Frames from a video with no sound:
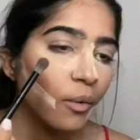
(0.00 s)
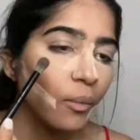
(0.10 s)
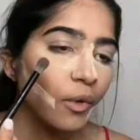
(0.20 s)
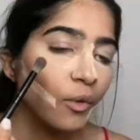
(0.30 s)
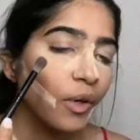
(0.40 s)

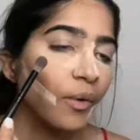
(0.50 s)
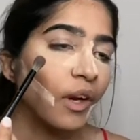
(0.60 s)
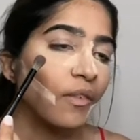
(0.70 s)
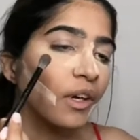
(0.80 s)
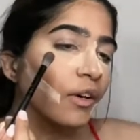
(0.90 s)
doing
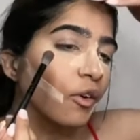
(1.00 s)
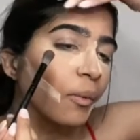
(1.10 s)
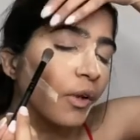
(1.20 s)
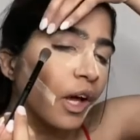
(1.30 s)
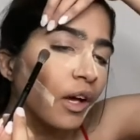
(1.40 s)
whatever our
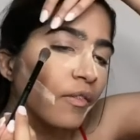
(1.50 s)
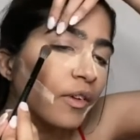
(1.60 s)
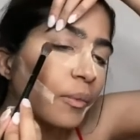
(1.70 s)
normal lives